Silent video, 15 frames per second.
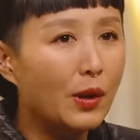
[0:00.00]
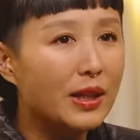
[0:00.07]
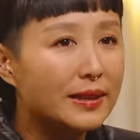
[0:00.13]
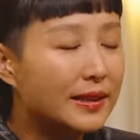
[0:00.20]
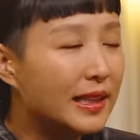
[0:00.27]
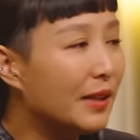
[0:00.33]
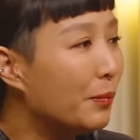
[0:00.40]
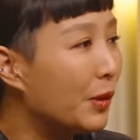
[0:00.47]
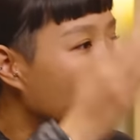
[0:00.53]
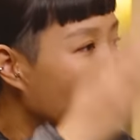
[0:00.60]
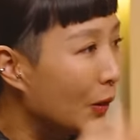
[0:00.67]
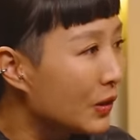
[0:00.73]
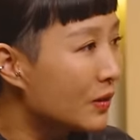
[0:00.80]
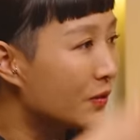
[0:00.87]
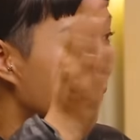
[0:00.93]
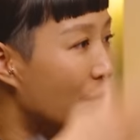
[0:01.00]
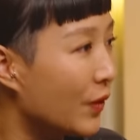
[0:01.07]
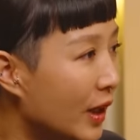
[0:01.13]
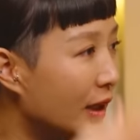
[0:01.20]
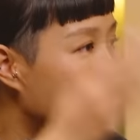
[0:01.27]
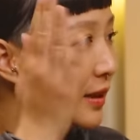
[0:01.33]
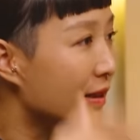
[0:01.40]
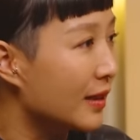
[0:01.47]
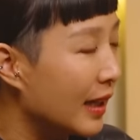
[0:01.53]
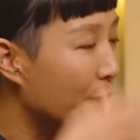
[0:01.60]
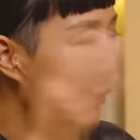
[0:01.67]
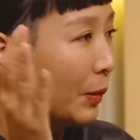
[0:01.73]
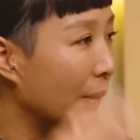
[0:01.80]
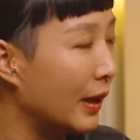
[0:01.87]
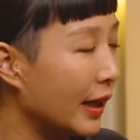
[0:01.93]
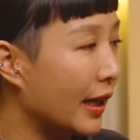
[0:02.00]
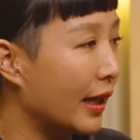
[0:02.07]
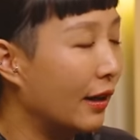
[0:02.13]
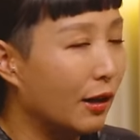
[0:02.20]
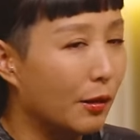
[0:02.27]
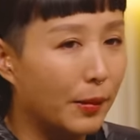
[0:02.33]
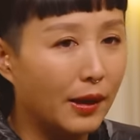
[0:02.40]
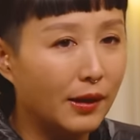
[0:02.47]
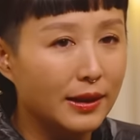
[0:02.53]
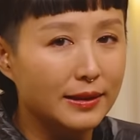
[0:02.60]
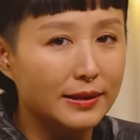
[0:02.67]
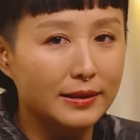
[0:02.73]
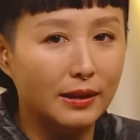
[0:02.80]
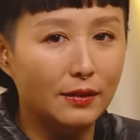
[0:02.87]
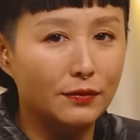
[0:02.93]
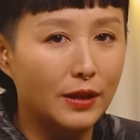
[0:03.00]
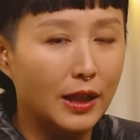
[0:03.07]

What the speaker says: I want to see people's feeds, like people I care about and stuff,